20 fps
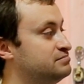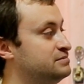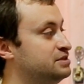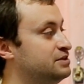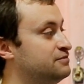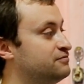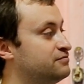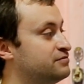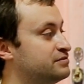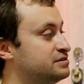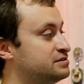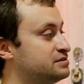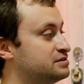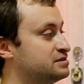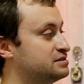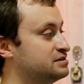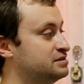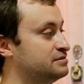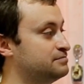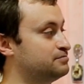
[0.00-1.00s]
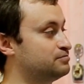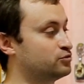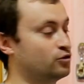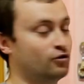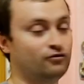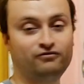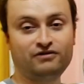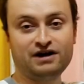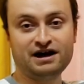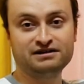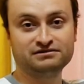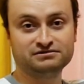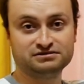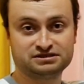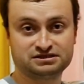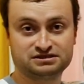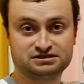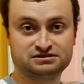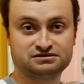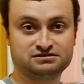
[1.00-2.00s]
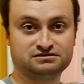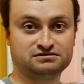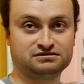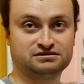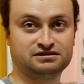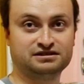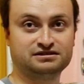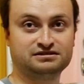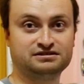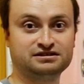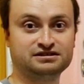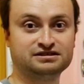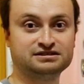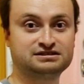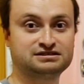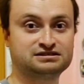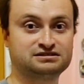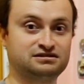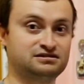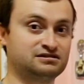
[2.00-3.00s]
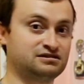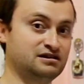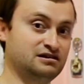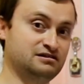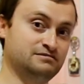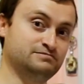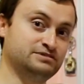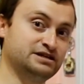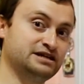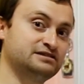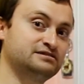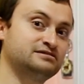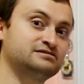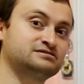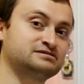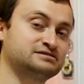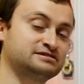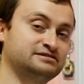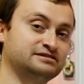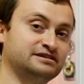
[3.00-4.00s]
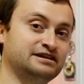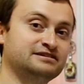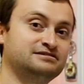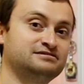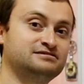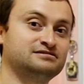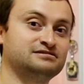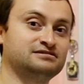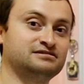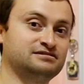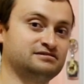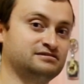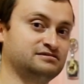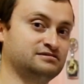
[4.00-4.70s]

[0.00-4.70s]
different profiles that these calibrators create